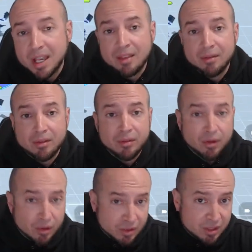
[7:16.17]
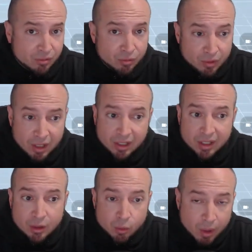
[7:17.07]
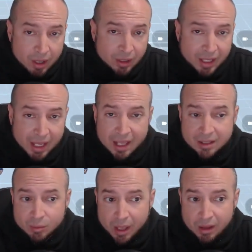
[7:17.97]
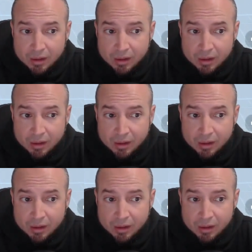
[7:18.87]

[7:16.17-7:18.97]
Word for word: 10 Thirst really quickly as